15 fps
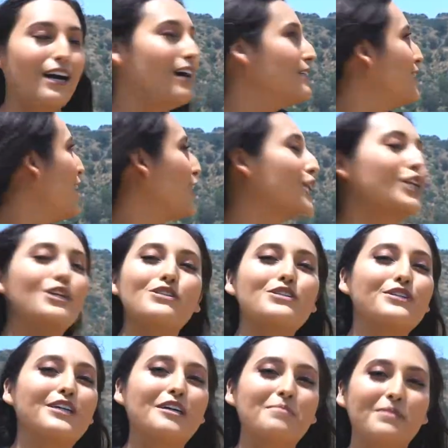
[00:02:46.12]
a lot
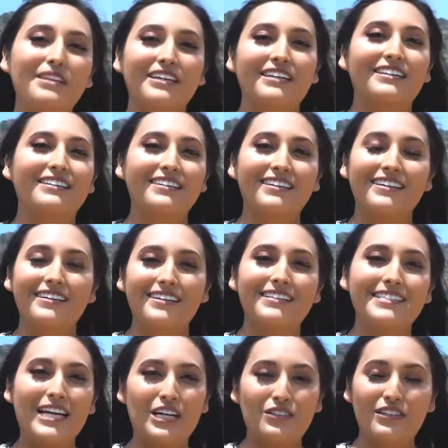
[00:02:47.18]
closer up than
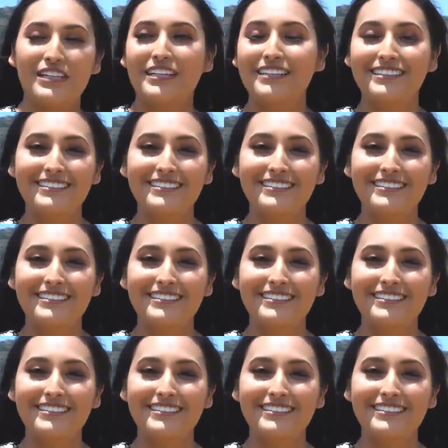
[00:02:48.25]
down there.